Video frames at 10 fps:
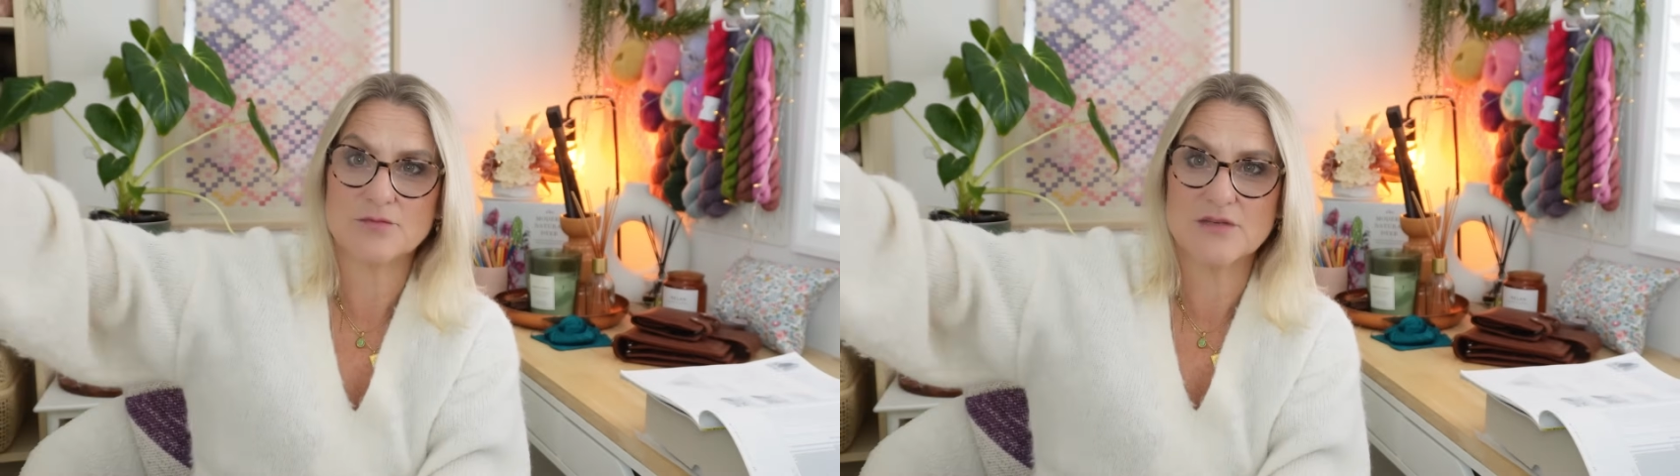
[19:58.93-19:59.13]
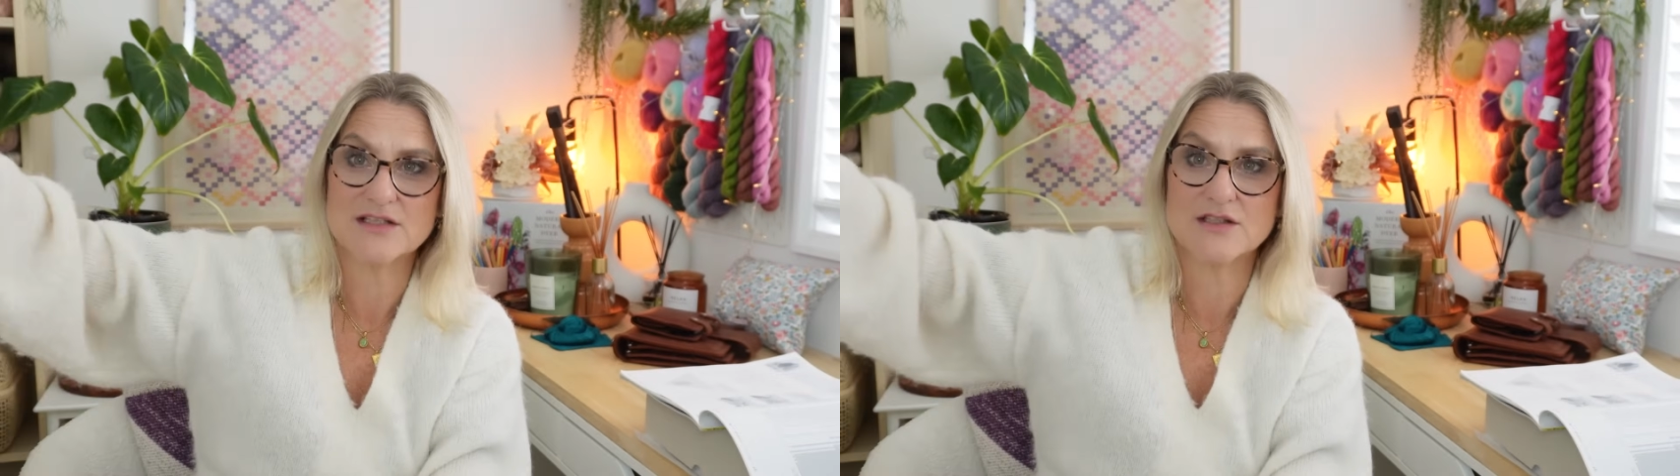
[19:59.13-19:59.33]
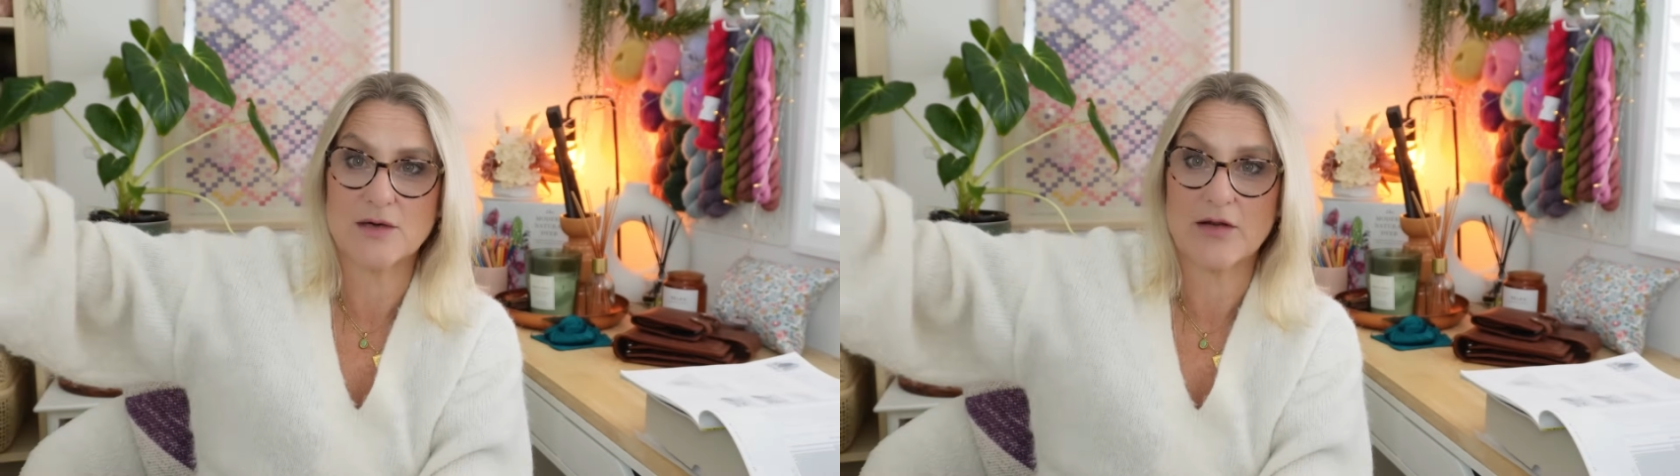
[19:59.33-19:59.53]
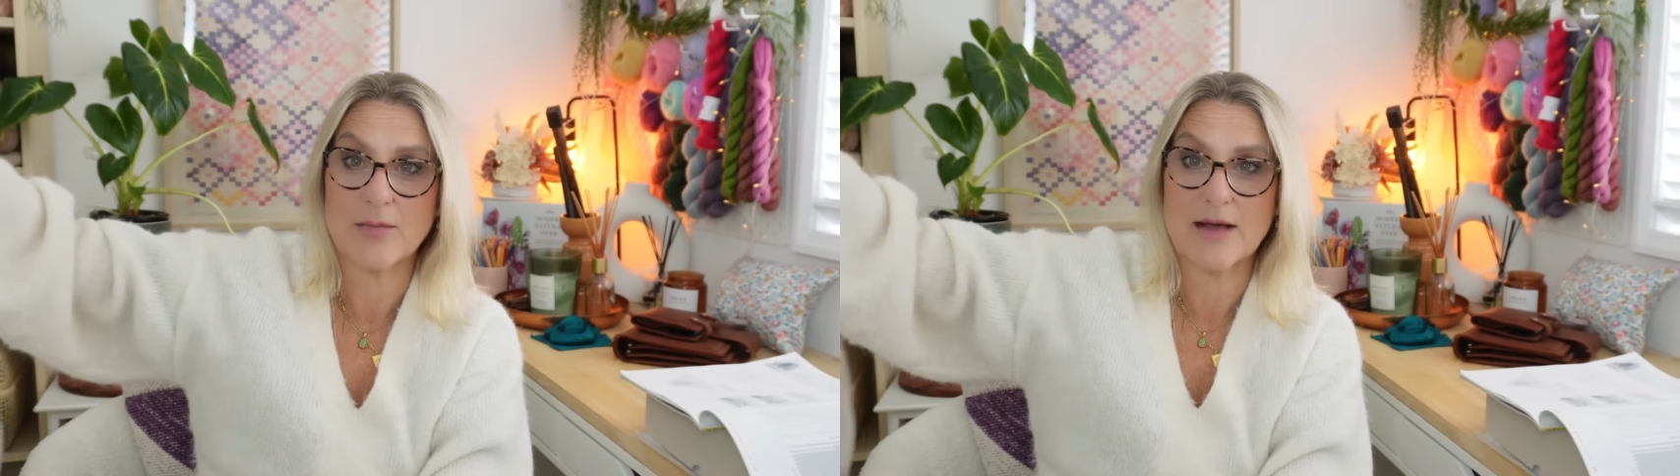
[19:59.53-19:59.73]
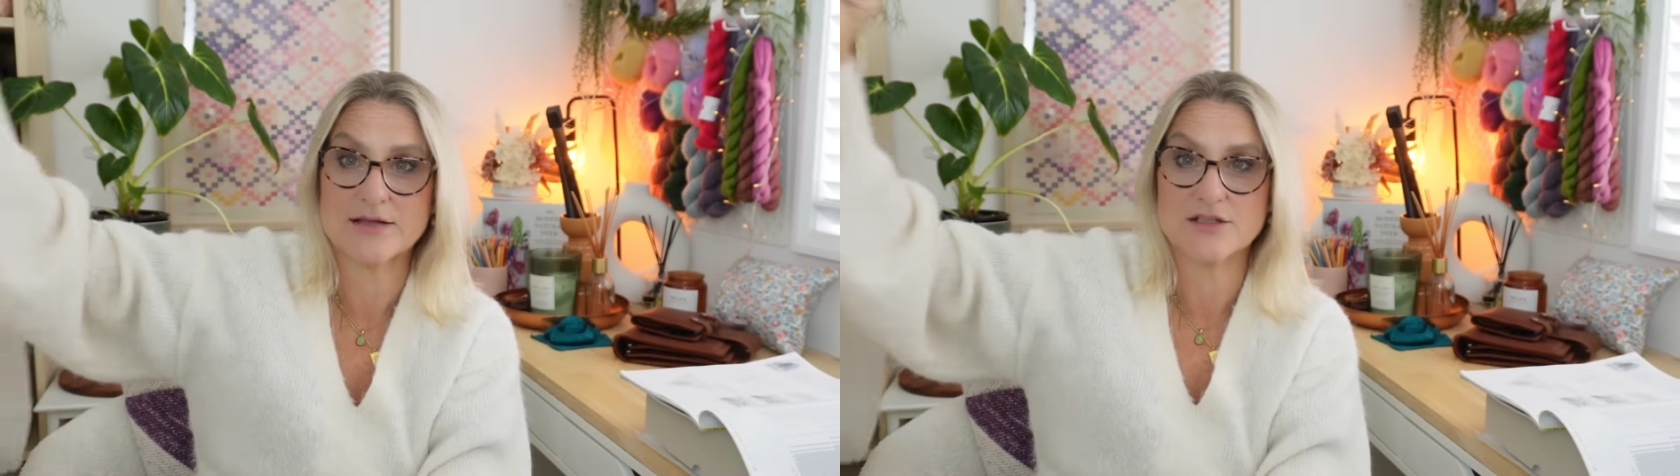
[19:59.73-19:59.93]
This is one of the
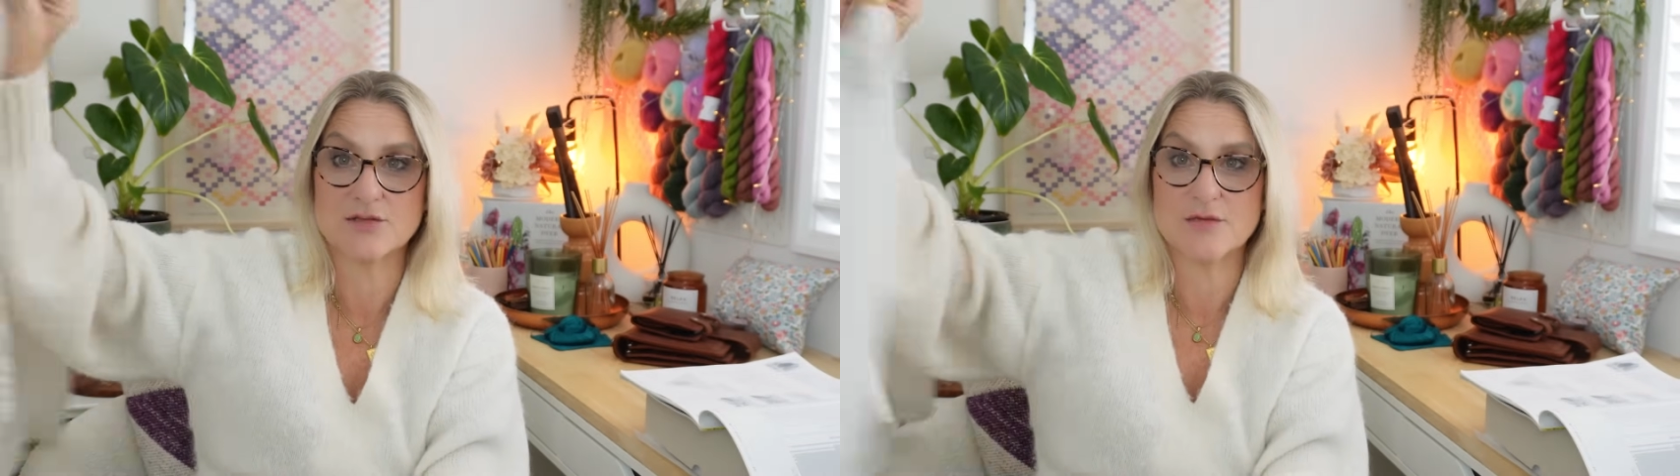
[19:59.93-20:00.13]
patterns she